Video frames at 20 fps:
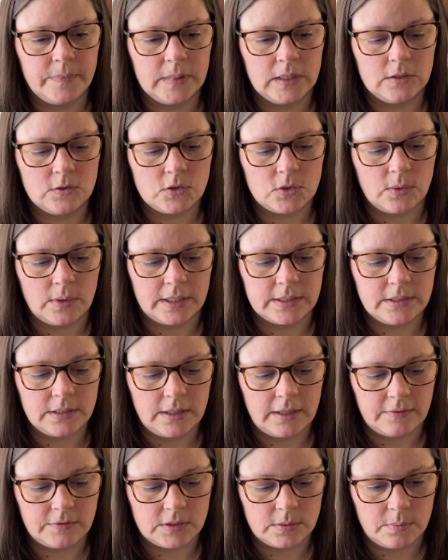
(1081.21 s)
So I did
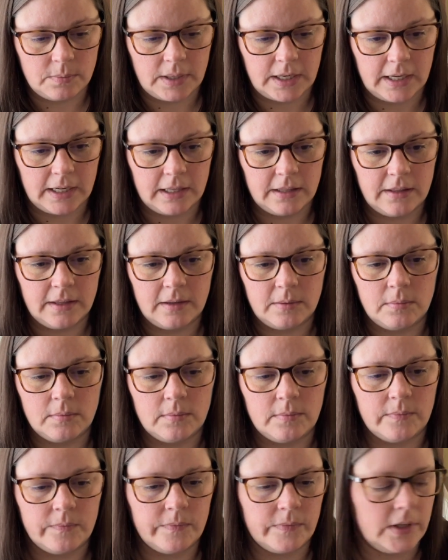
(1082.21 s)
have to buy
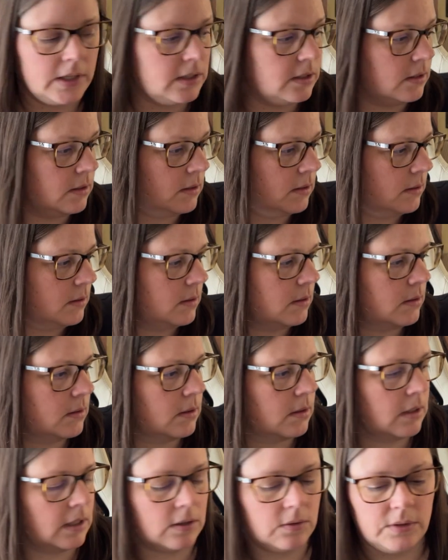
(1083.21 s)
them. I
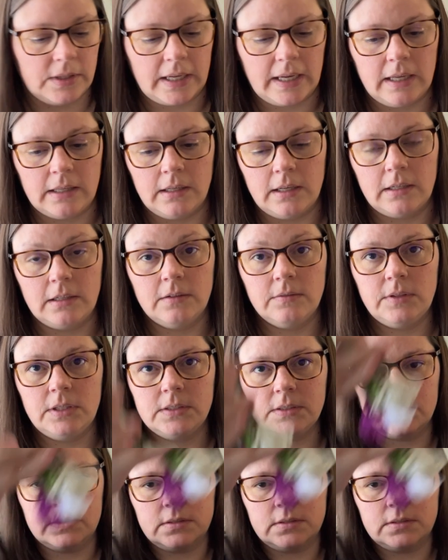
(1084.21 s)
don't think I had any of these in